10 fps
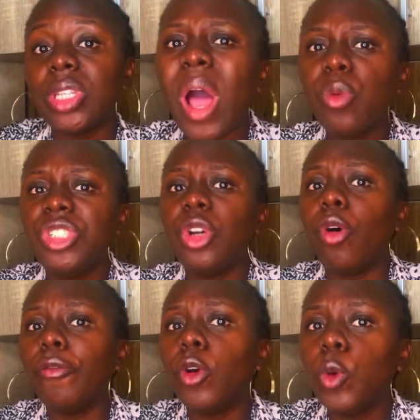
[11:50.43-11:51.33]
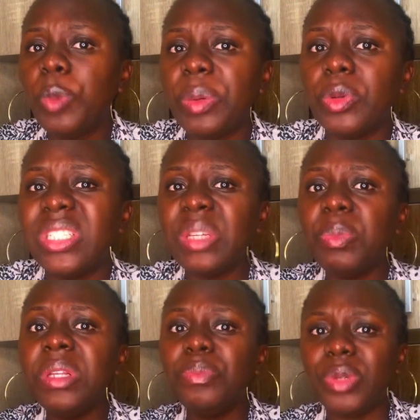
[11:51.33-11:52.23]
why would she unfollow people
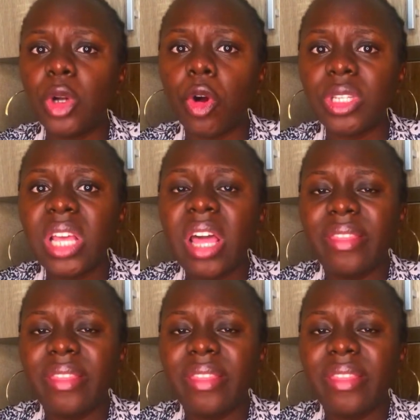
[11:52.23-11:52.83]
simply because